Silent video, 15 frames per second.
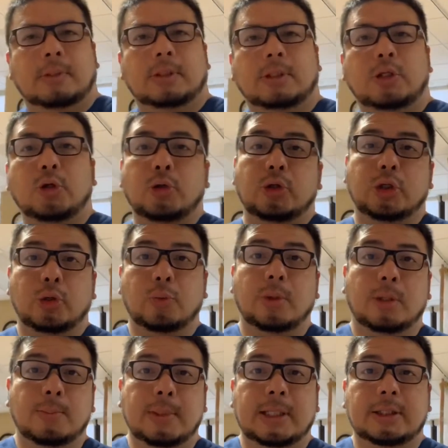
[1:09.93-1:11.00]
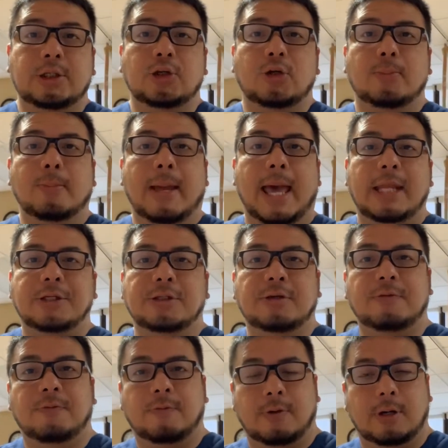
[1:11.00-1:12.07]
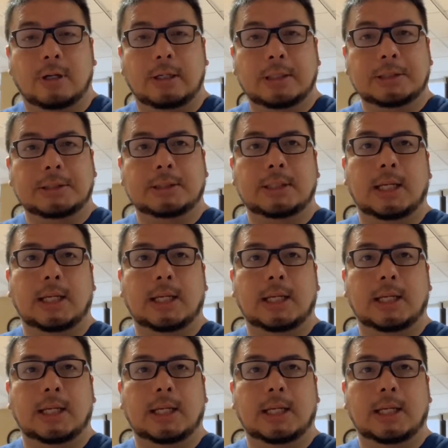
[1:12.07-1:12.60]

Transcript: you will meet your manager first,